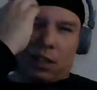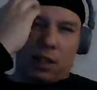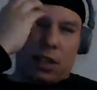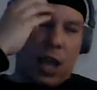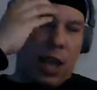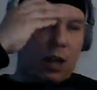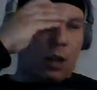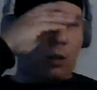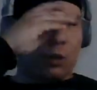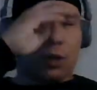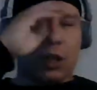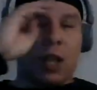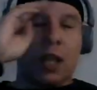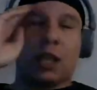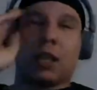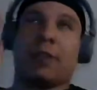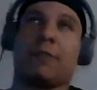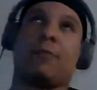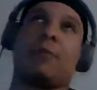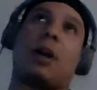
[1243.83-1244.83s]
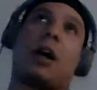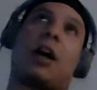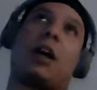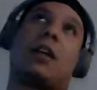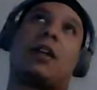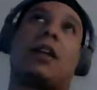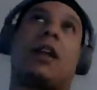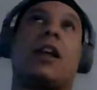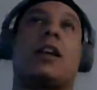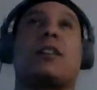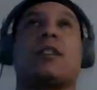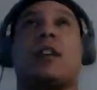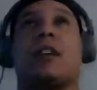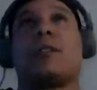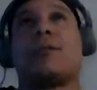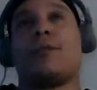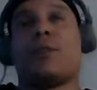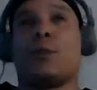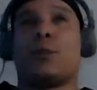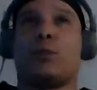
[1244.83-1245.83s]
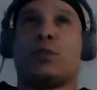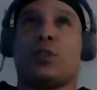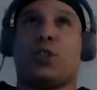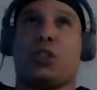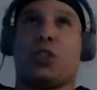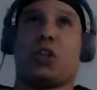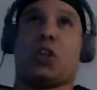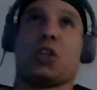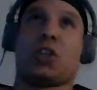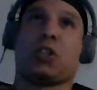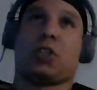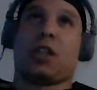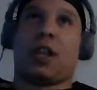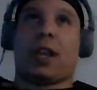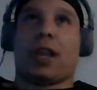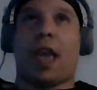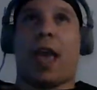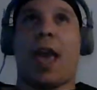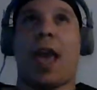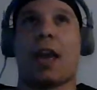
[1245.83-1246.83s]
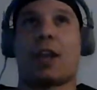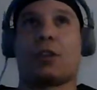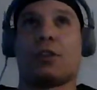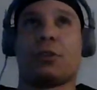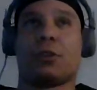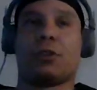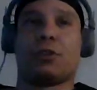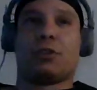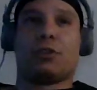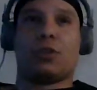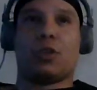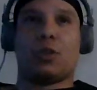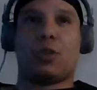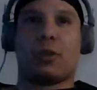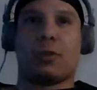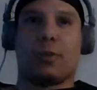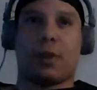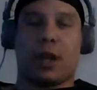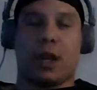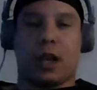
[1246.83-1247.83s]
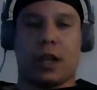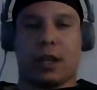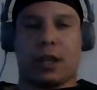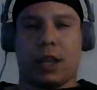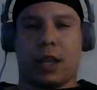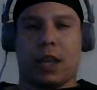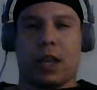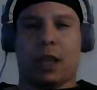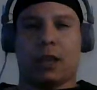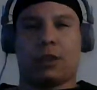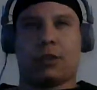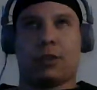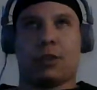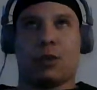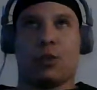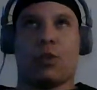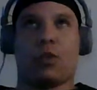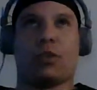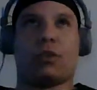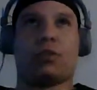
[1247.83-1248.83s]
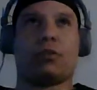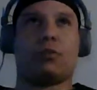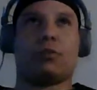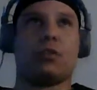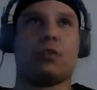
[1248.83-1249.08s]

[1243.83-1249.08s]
I don't think if podcasts, like if it was just like actors doing podcasts or,